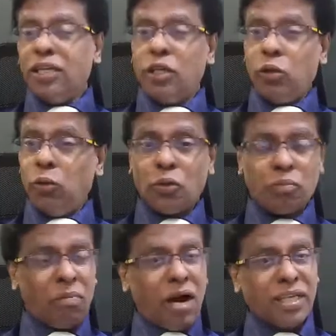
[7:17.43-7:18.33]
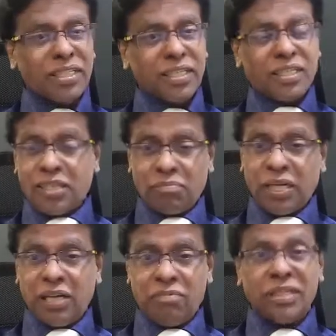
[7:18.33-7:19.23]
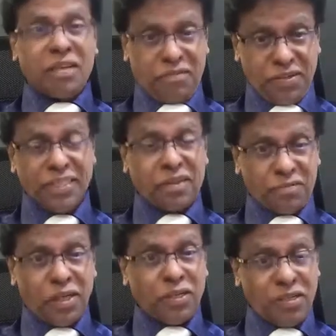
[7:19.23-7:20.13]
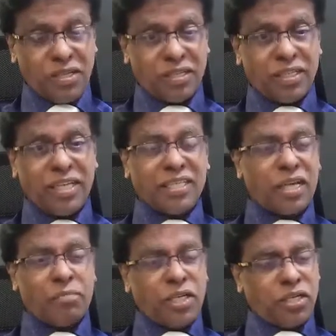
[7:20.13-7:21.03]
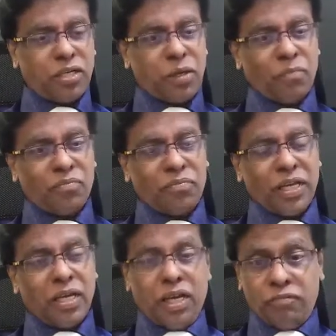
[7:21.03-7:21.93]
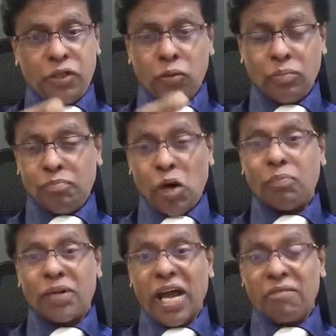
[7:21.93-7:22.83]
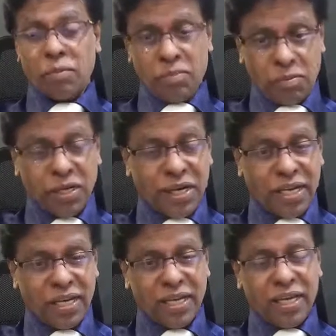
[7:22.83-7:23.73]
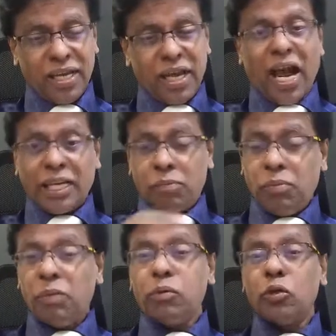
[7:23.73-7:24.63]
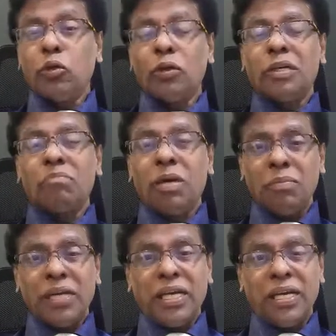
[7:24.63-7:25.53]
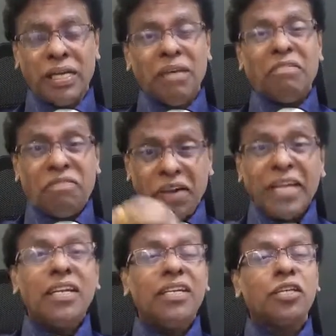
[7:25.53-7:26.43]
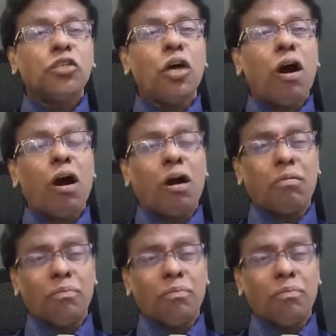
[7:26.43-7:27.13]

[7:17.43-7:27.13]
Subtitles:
They lose marks. Sometimes they face a failure in the examination if you don't proper have a memory. And the people who don't have memory fail in the job.